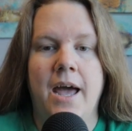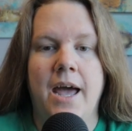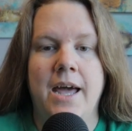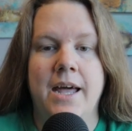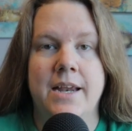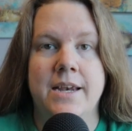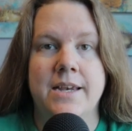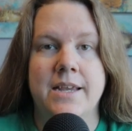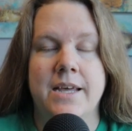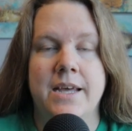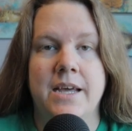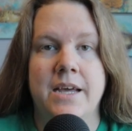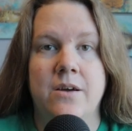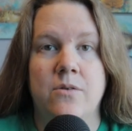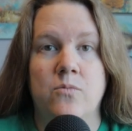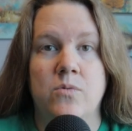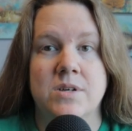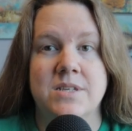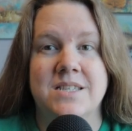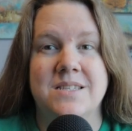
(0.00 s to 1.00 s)
and
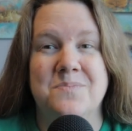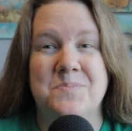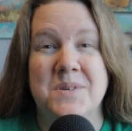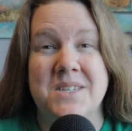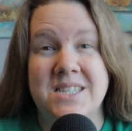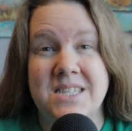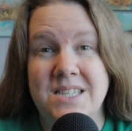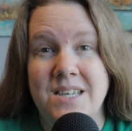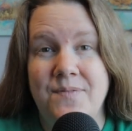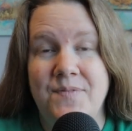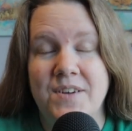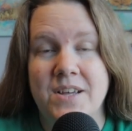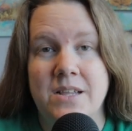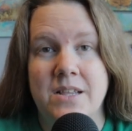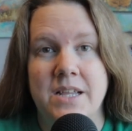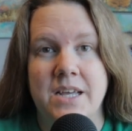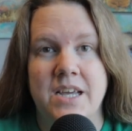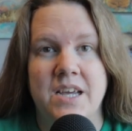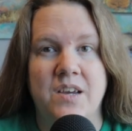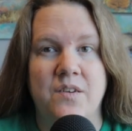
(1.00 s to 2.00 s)
it was
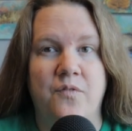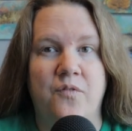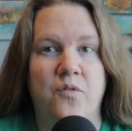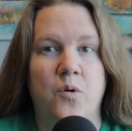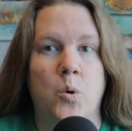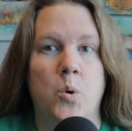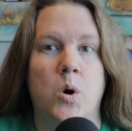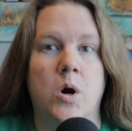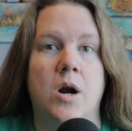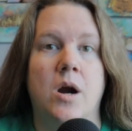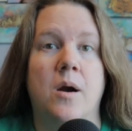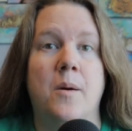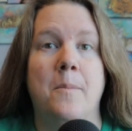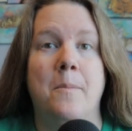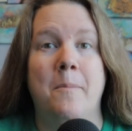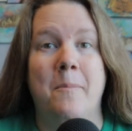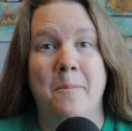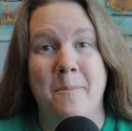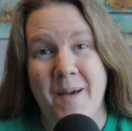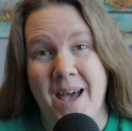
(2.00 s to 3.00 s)
specifically for
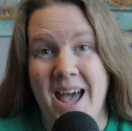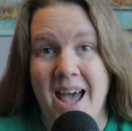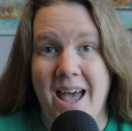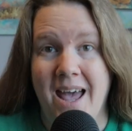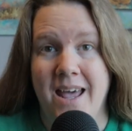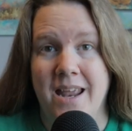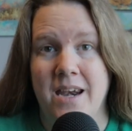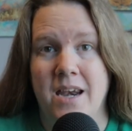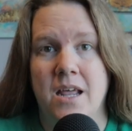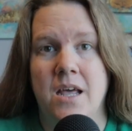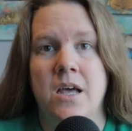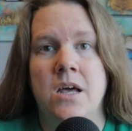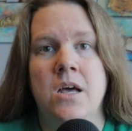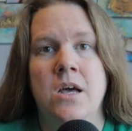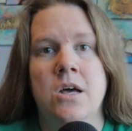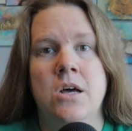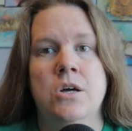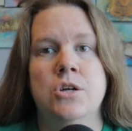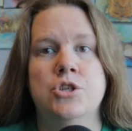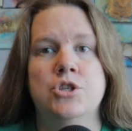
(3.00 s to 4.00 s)
men
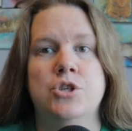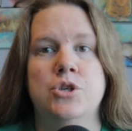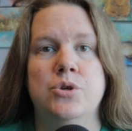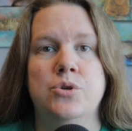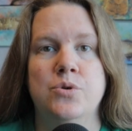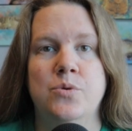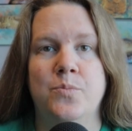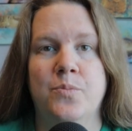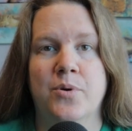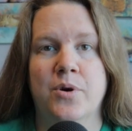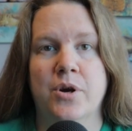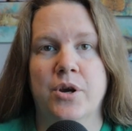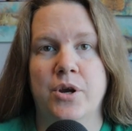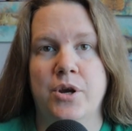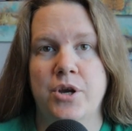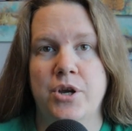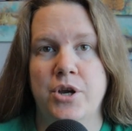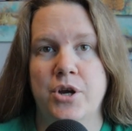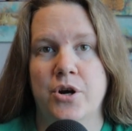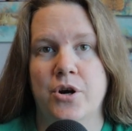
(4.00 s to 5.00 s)
to
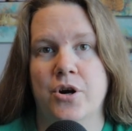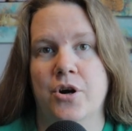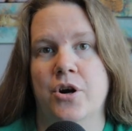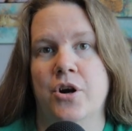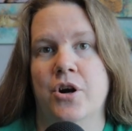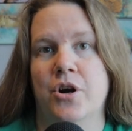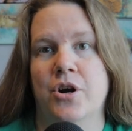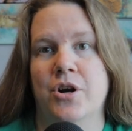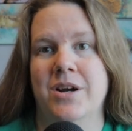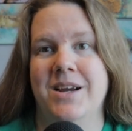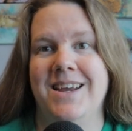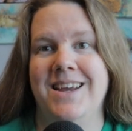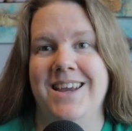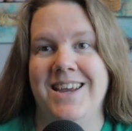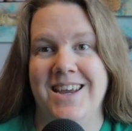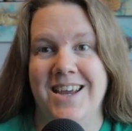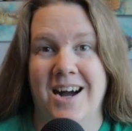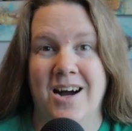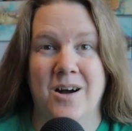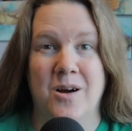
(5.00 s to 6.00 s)
procure
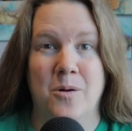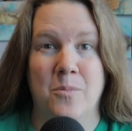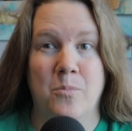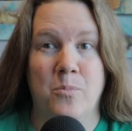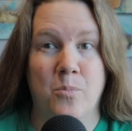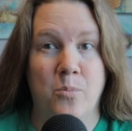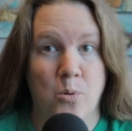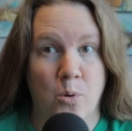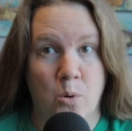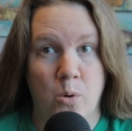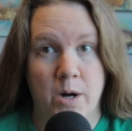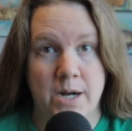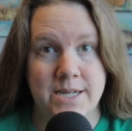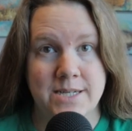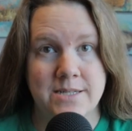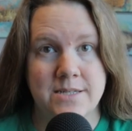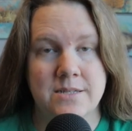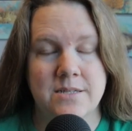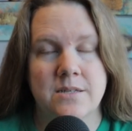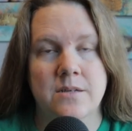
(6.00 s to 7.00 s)
young
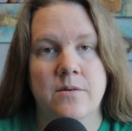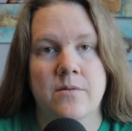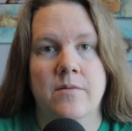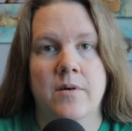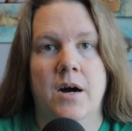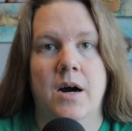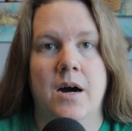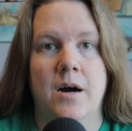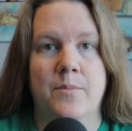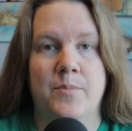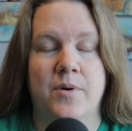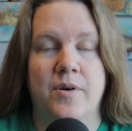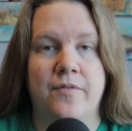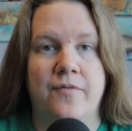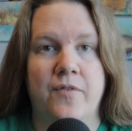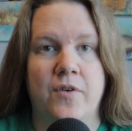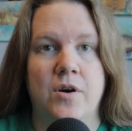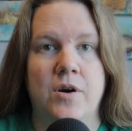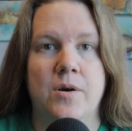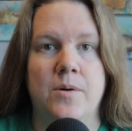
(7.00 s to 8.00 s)
boys,
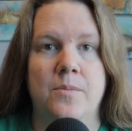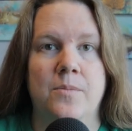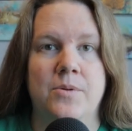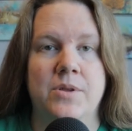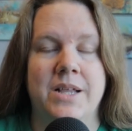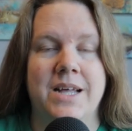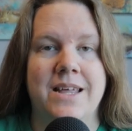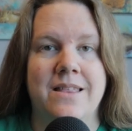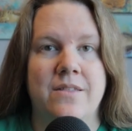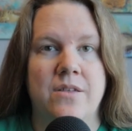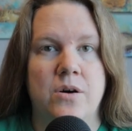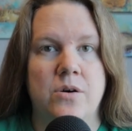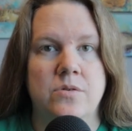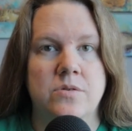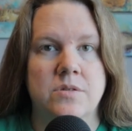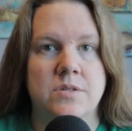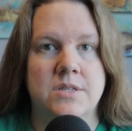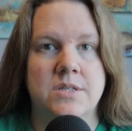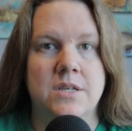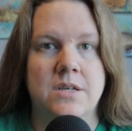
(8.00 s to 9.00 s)
preferably
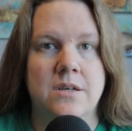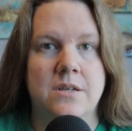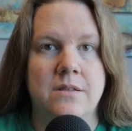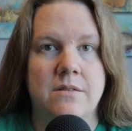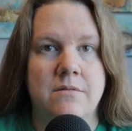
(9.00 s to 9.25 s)
those